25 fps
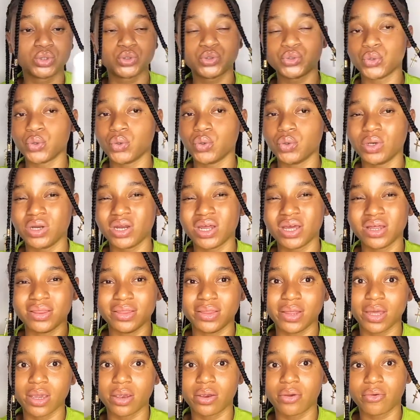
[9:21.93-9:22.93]
tone
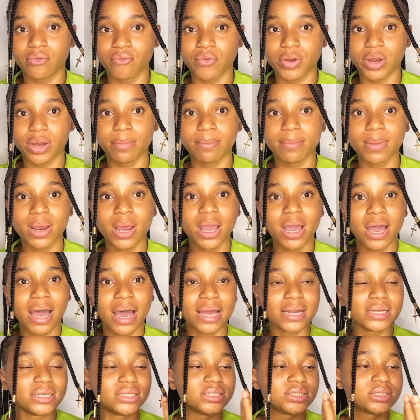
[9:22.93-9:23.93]
day cream
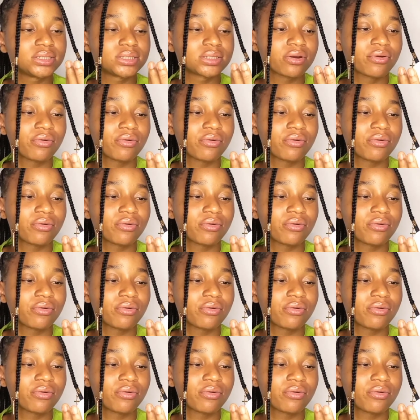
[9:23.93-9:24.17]
and this